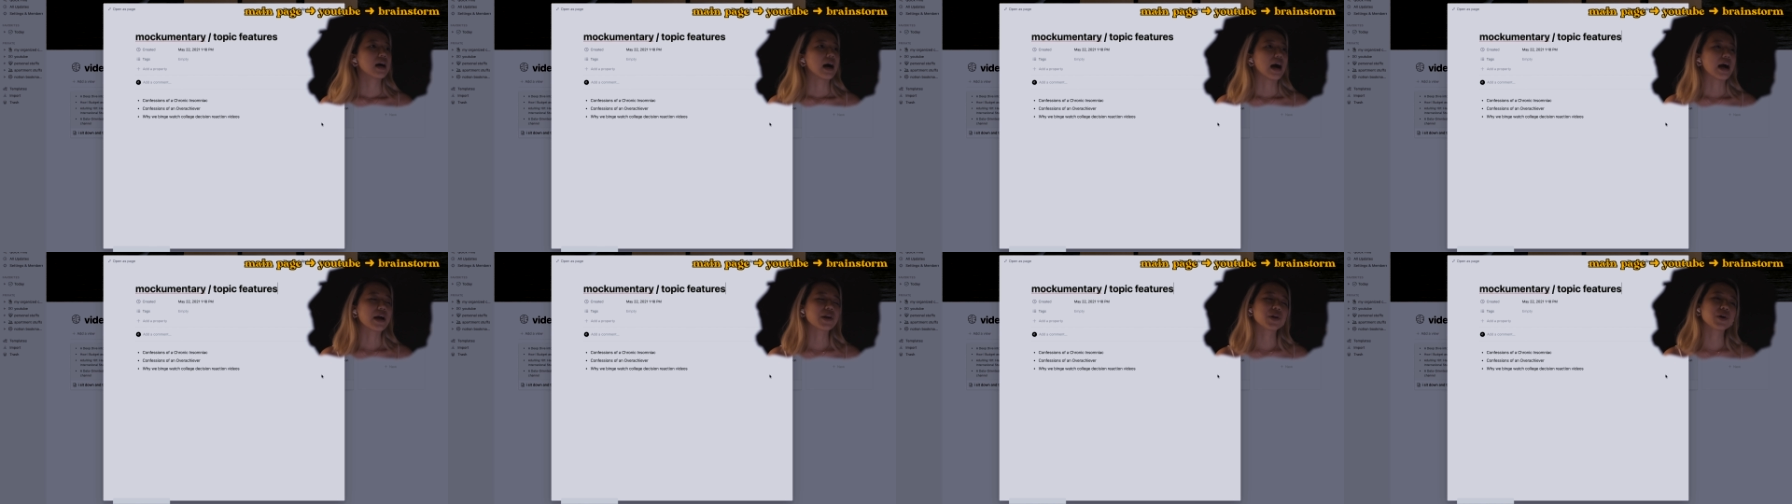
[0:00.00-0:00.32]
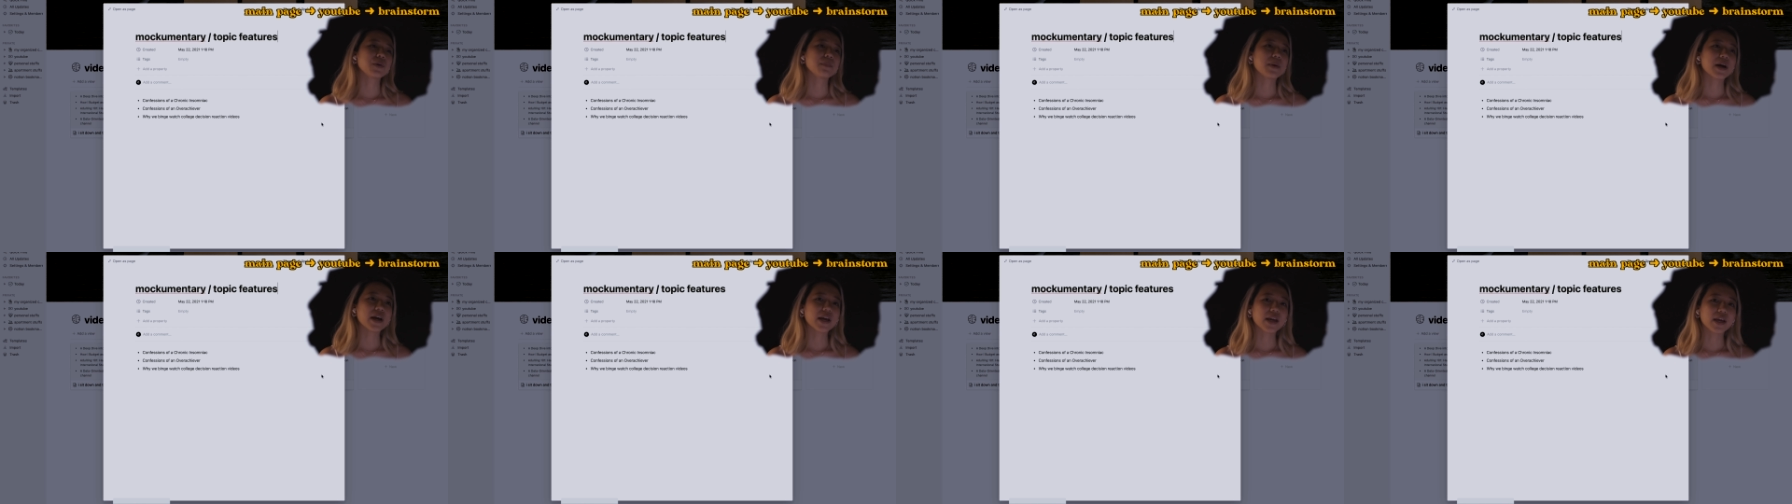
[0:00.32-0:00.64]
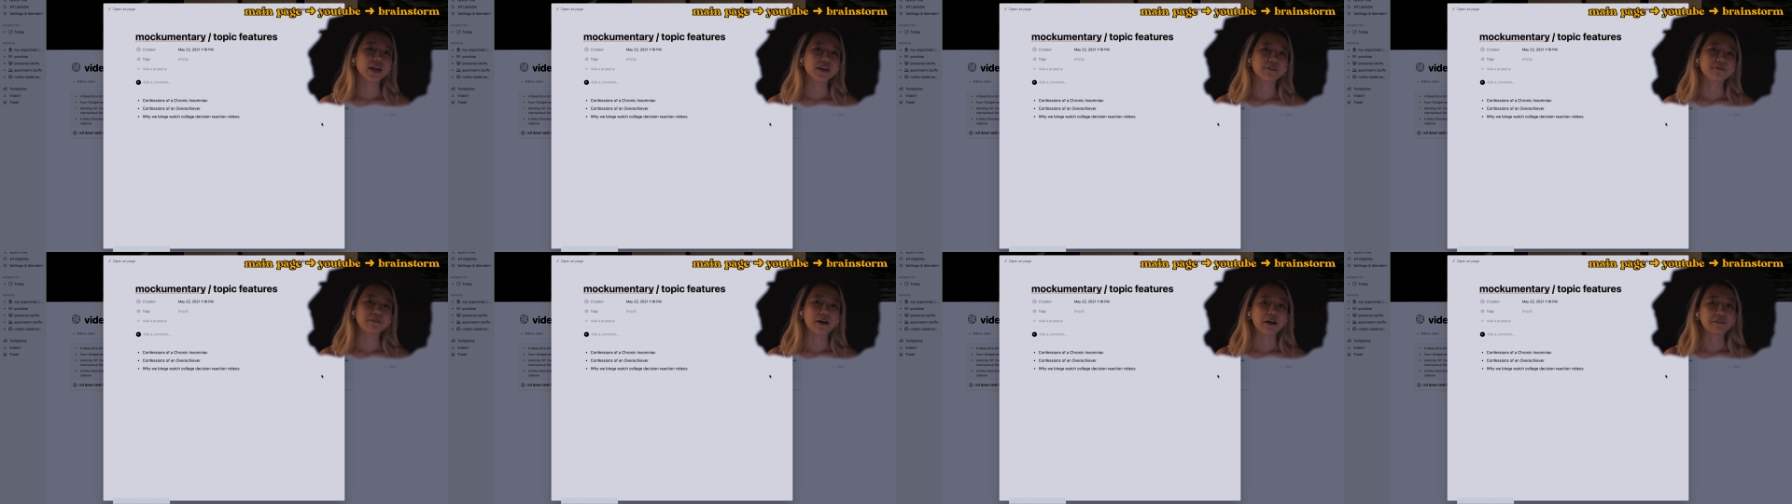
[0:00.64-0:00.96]
I know
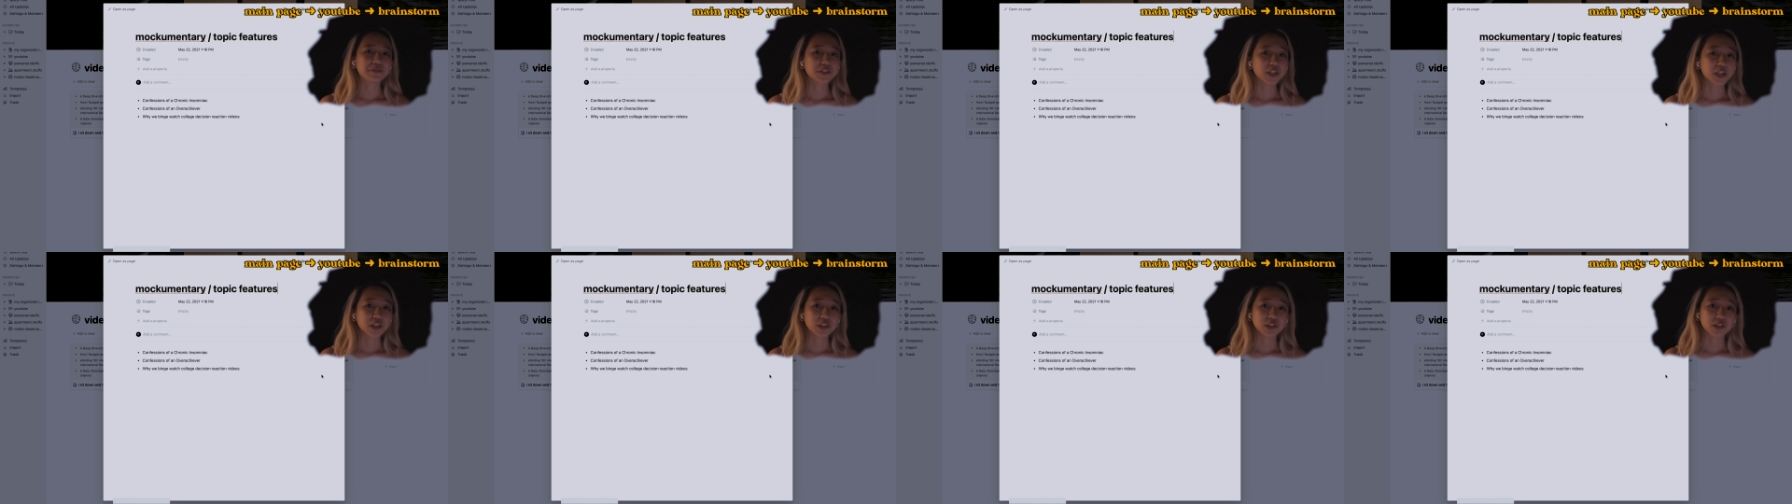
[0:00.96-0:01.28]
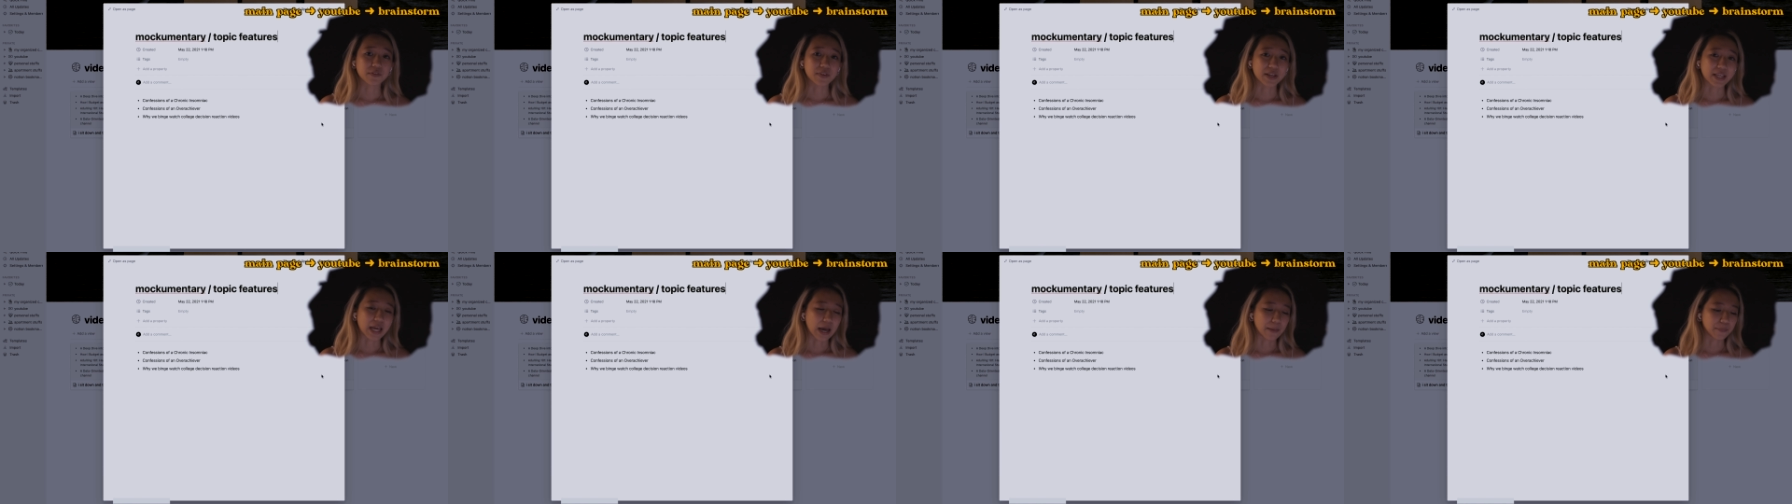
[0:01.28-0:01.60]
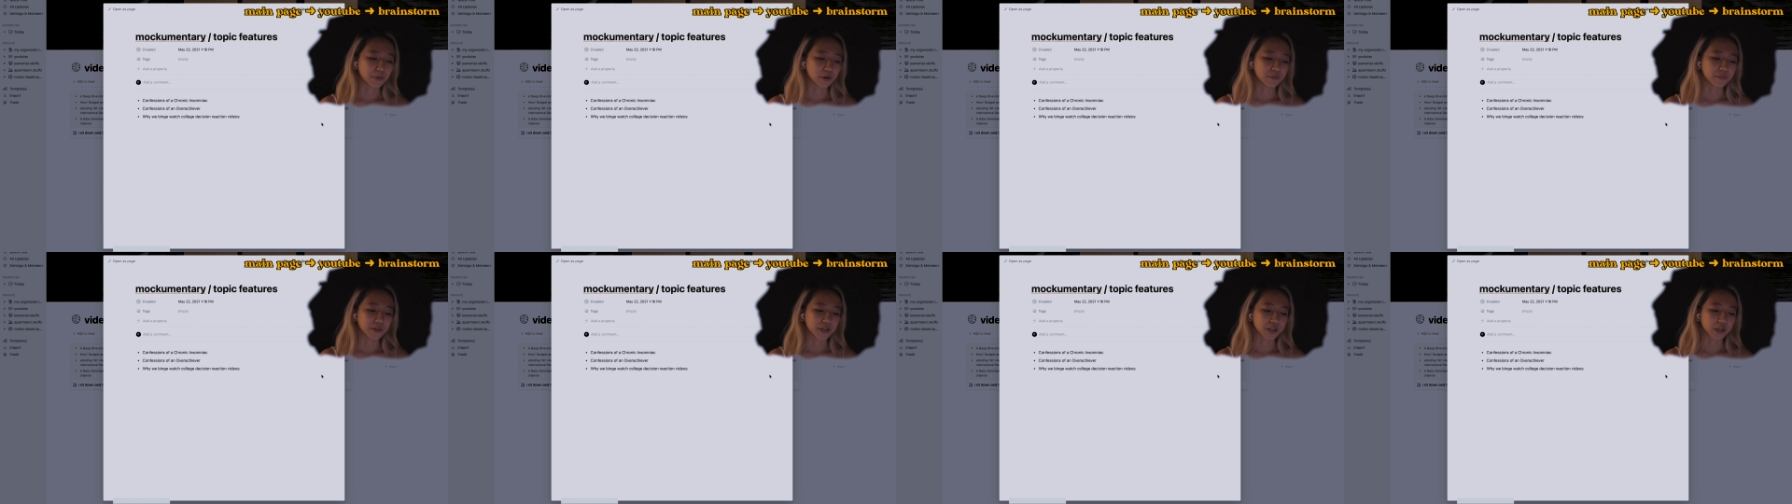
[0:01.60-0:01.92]
my five stages of a gap
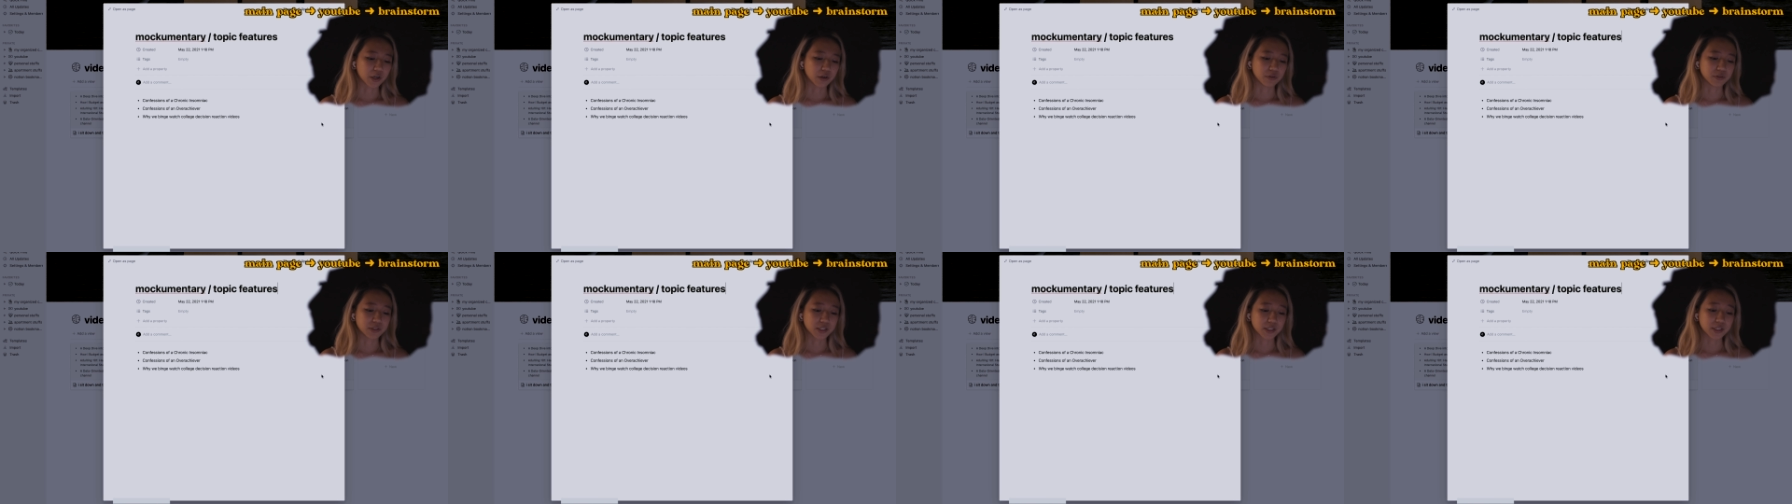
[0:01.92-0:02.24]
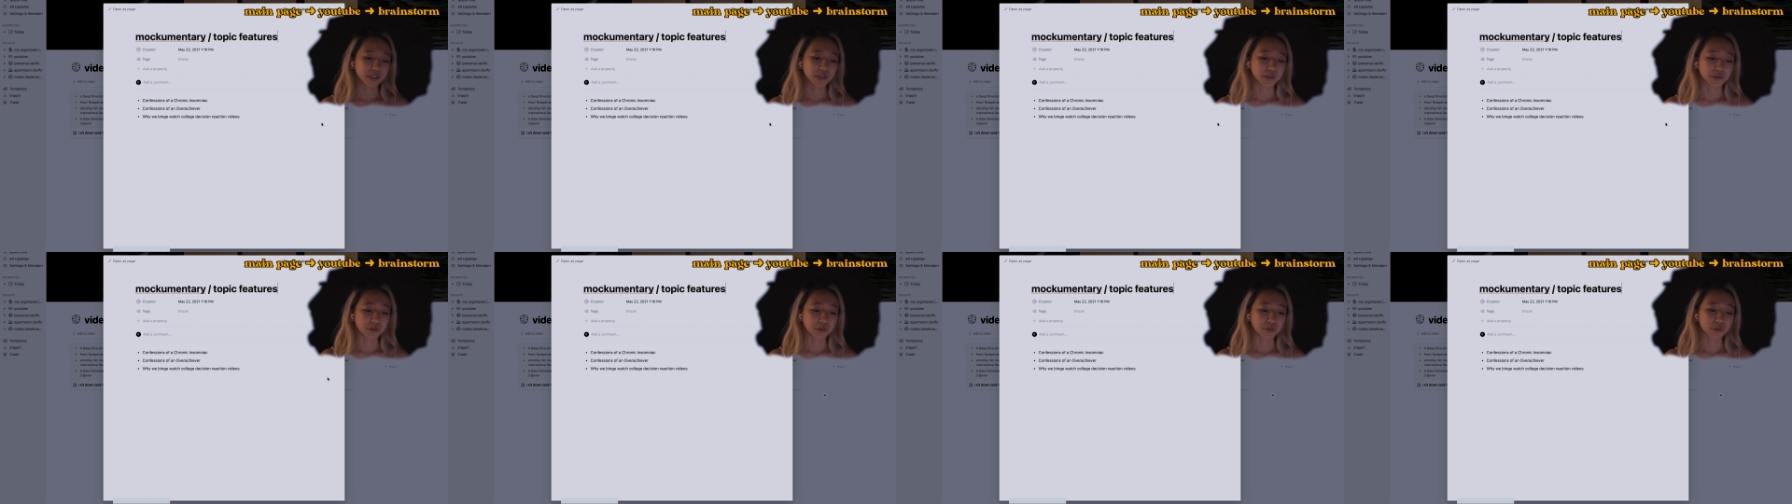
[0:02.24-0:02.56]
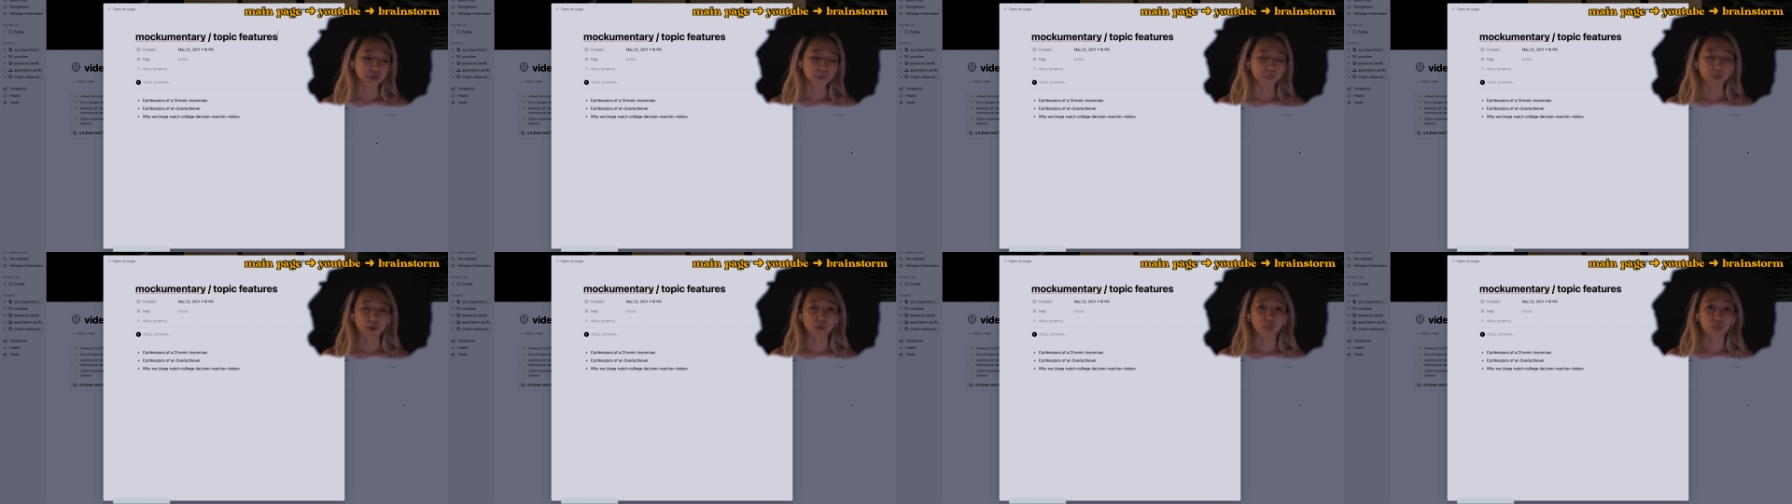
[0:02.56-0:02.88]
year video didn't do
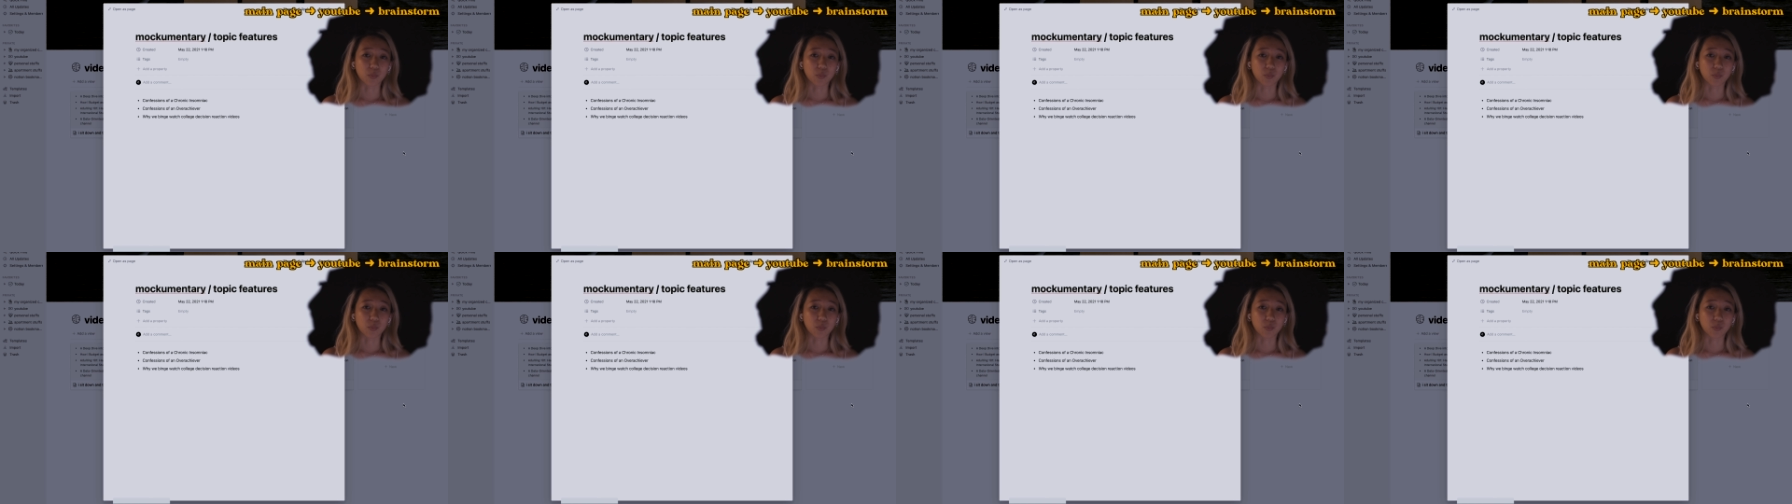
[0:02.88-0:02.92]
super